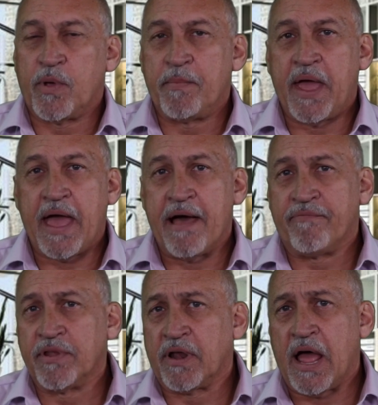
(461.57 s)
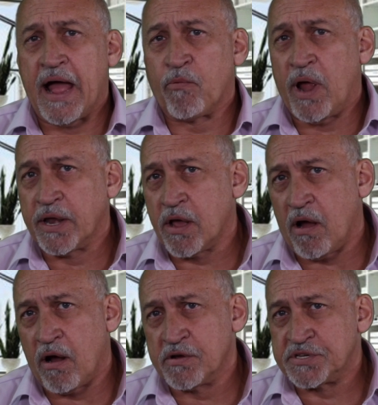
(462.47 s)
we may have little hot rod
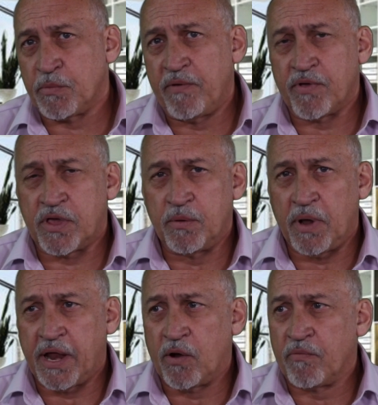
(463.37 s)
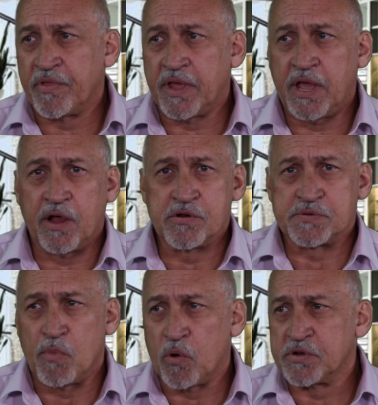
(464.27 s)
cars that we've accumulated over the
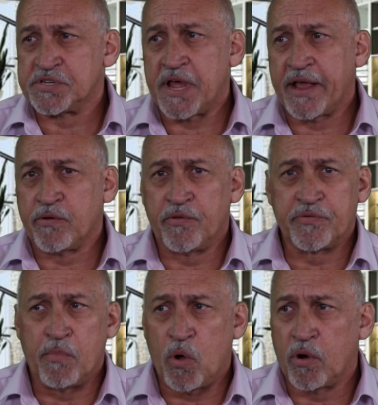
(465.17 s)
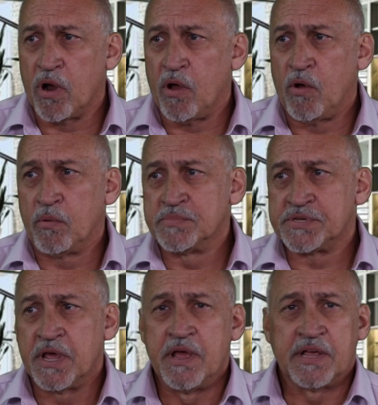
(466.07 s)
years, motorcycles, motor
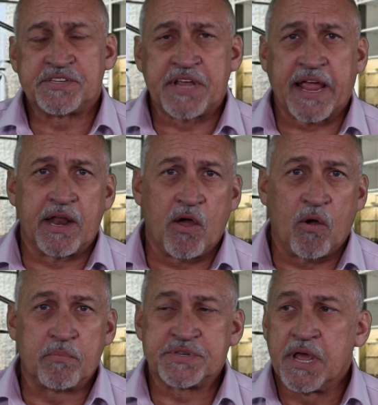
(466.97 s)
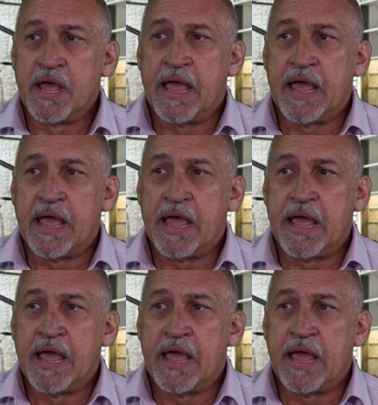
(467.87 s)
homes, second homes.